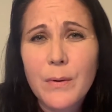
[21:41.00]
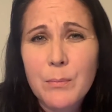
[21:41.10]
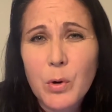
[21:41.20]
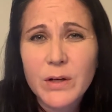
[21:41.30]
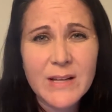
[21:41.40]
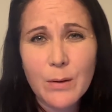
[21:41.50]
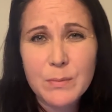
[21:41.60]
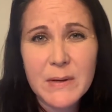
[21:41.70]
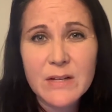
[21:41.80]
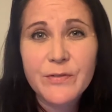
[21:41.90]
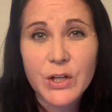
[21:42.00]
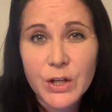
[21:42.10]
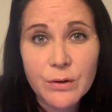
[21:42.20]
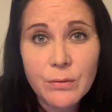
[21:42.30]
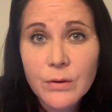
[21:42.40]
important that would be for
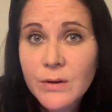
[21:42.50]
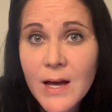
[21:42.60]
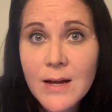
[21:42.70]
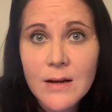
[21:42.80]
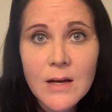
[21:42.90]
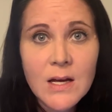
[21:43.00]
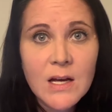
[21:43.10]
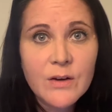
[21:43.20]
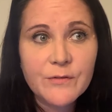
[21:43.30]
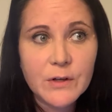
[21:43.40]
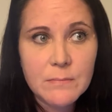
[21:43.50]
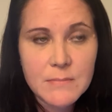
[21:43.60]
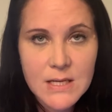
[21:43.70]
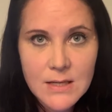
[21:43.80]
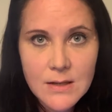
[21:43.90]
you or not. For
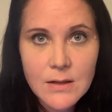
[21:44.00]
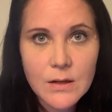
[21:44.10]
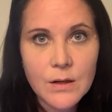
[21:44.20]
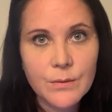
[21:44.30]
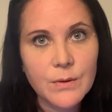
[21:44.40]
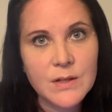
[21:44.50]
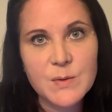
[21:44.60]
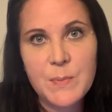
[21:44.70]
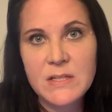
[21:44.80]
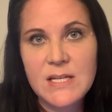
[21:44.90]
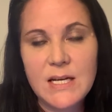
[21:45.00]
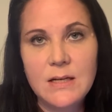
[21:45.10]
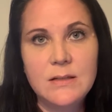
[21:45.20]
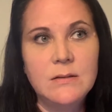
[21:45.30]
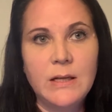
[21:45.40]
me, it's been
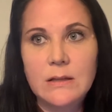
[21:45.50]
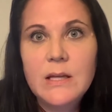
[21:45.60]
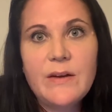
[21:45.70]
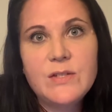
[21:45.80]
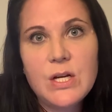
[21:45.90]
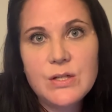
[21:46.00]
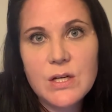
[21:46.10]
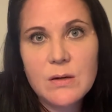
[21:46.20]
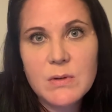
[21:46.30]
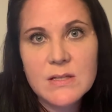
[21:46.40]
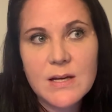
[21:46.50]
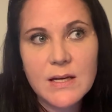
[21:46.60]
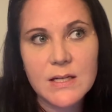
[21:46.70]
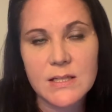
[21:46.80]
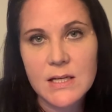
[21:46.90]
life-changing because I
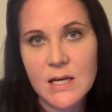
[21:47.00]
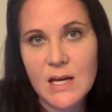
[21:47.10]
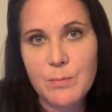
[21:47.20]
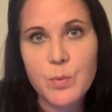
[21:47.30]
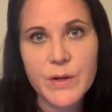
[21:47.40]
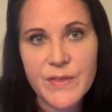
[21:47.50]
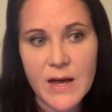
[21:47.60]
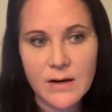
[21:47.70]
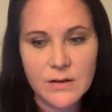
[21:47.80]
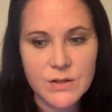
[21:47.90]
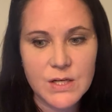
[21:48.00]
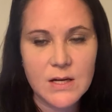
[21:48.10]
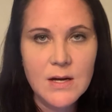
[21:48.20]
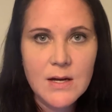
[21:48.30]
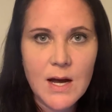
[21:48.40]
get to get up with that
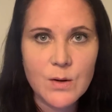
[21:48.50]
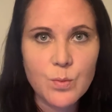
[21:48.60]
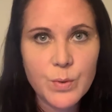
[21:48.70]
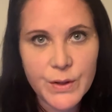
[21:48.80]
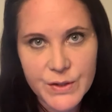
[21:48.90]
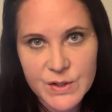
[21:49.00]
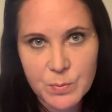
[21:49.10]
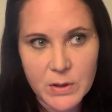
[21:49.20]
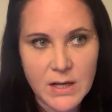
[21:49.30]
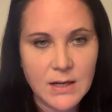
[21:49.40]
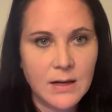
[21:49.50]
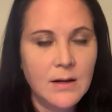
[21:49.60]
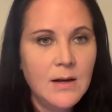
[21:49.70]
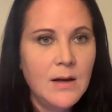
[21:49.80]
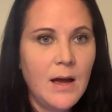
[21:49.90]
energy and with the support I need,
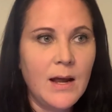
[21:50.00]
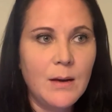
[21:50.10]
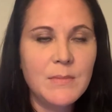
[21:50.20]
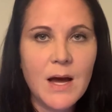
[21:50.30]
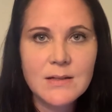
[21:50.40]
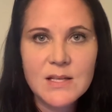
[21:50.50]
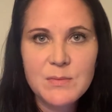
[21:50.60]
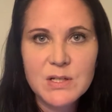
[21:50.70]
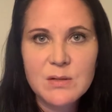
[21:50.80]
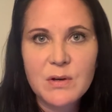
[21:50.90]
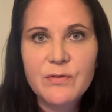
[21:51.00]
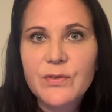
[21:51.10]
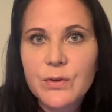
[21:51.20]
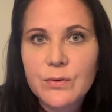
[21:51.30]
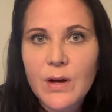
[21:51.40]
and I'm not subject to my
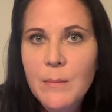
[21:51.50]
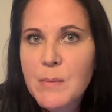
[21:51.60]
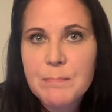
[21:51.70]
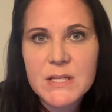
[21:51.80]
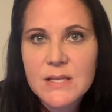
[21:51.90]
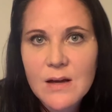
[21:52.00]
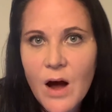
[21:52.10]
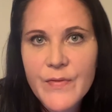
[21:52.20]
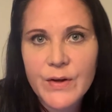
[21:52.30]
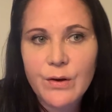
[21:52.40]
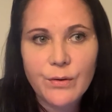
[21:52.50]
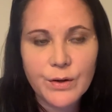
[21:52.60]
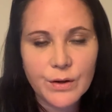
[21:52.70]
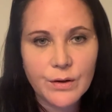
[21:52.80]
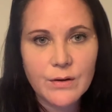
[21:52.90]
food. I'm a busy on-the-go
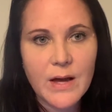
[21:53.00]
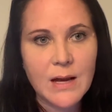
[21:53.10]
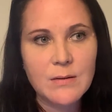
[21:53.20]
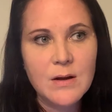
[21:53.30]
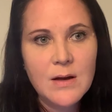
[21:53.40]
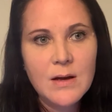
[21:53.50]
girl, and